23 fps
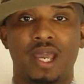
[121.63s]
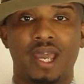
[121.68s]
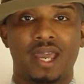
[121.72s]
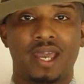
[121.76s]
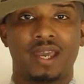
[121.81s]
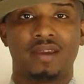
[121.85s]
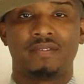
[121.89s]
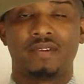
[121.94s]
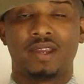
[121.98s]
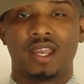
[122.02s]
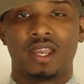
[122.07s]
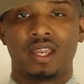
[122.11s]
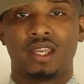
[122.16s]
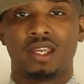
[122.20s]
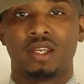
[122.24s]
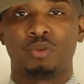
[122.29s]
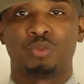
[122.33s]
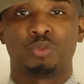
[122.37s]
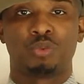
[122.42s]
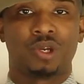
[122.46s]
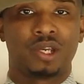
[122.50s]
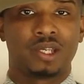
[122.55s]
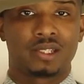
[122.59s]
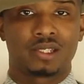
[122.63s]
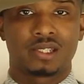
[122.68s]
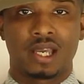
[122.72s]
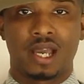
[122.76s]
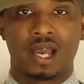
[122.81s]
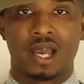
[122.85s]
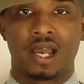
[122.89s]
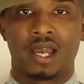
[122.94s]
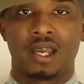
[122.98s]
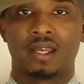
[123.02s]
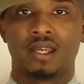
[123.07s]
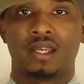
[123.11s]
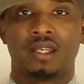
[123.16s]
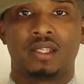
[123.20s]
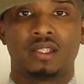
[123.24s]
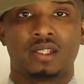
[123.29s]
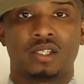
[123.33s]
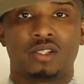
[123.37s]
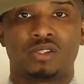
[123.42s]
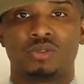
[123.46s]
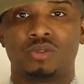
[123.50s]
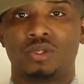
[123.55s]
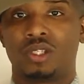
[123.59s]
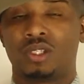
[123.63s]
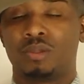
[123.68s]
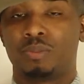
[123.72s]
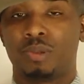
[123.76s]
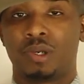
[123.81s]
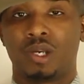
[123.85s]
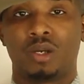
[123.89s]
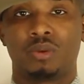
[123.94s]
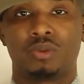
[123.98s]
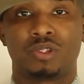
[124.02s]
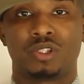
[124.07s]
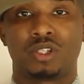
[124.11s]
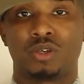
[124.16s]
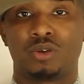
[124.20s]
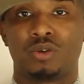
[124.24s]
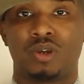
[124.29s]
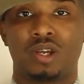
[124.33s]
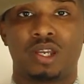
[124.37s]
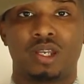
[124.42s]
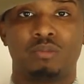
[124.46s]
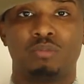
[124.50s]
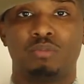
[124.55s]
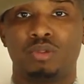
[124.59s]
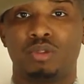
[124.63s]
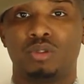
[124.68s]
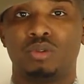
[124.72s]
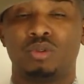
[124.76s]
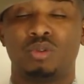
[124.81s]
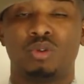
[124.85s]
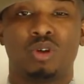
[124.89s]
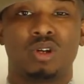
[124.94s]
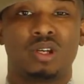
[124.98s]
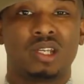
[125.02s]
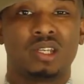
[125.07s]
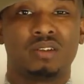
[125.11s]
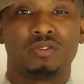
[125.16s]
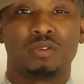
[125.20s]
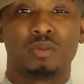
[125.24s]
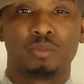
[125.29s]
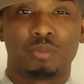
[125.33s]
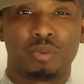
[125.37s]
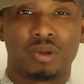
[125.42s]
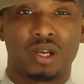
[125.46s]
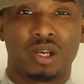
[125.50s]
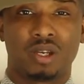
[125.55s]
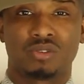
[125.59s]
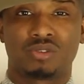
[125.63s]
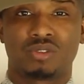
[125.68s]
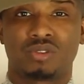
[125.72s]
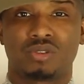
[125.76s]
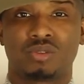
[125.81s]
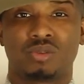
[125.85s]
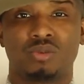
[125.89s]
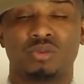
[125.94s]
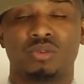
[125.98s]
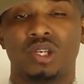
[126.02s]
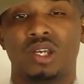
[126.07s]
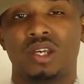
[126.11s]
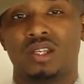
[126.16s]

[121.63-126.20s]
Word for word: have a red tie that you need to pair with a gray, blue, or even brown suit.